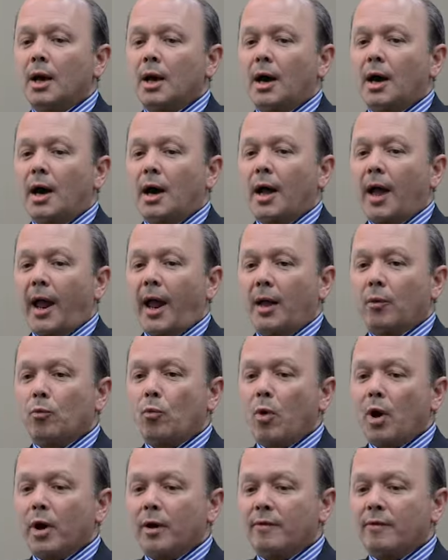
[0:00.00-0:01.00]
Uh, and
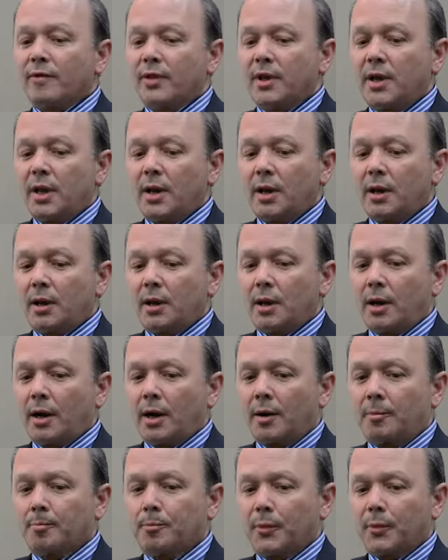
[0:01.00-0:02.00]
one of the
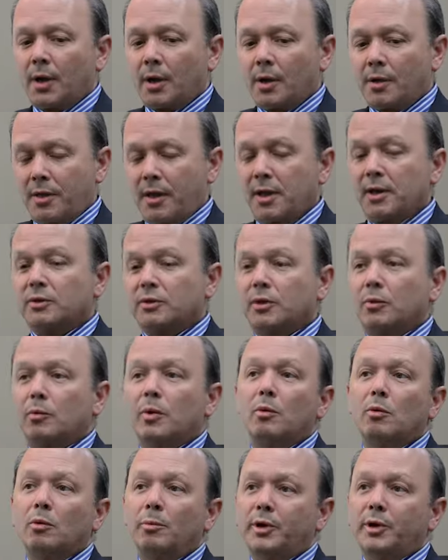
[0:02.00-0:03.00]
uh, uh, things that
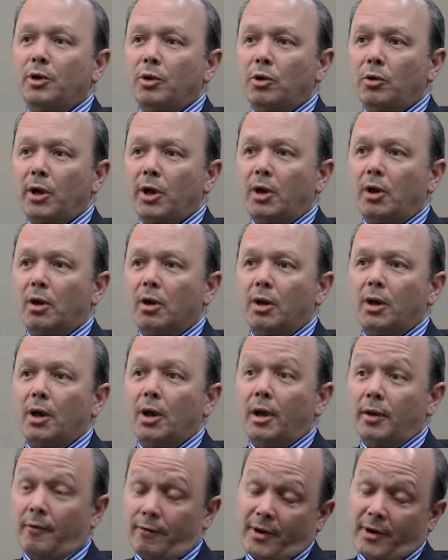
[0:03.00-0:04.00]
we will be doing,
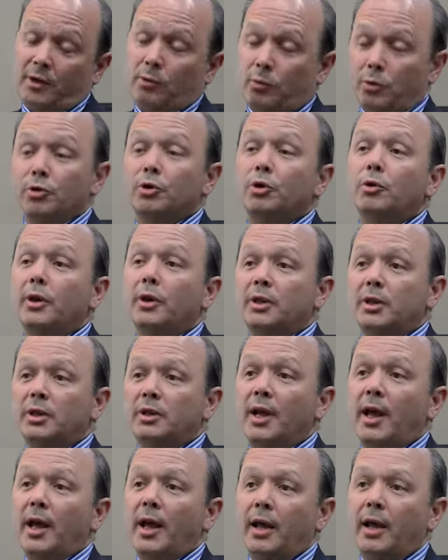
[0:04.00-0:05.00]
uh, in fact, we're doing
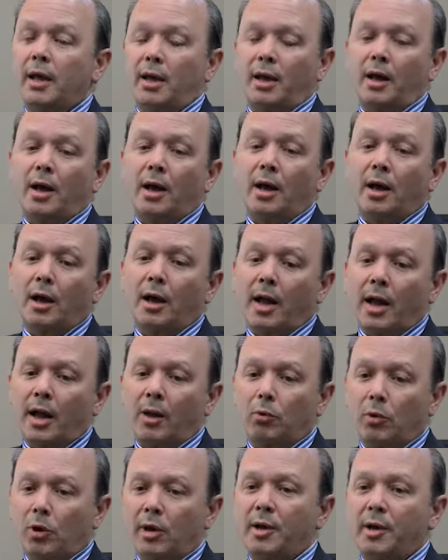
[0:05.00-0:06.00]
today, uh,
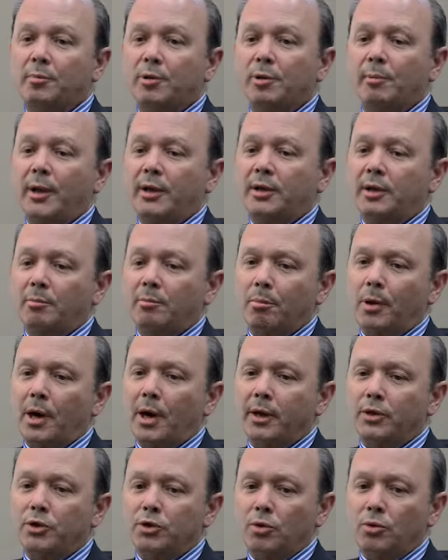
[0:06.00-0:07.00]
and we'll implement it
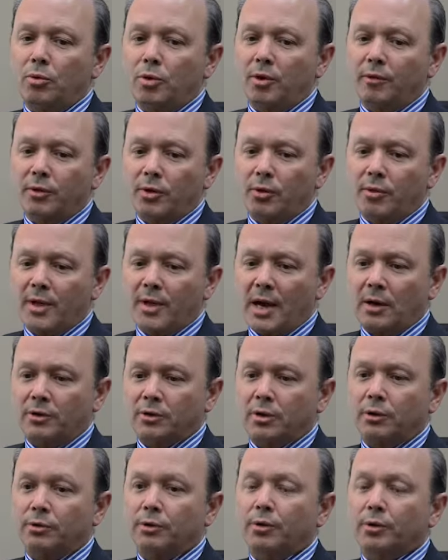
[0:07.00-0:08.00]
by June of
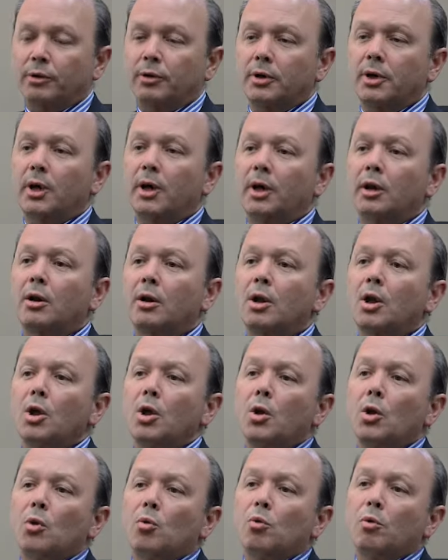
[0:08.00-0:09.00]

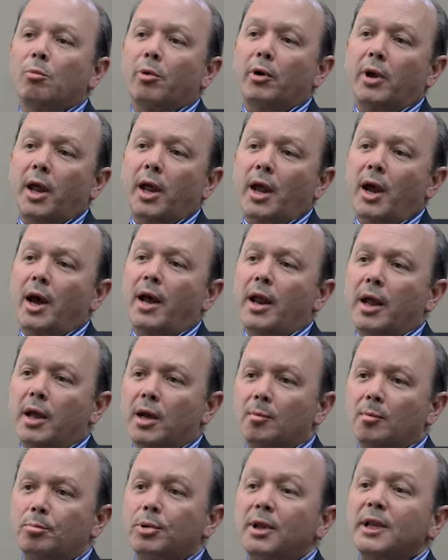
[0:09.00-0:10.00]
2013, we're bringing on a
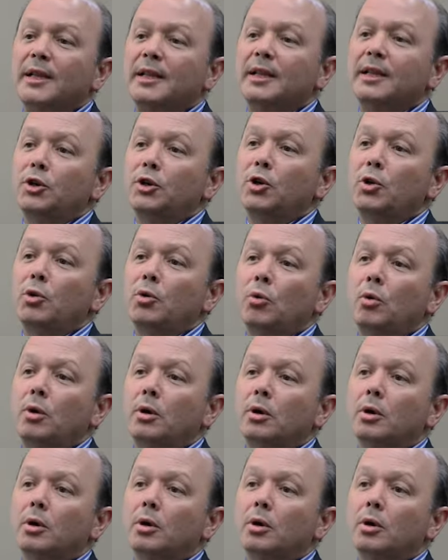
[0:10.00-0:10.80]
completely new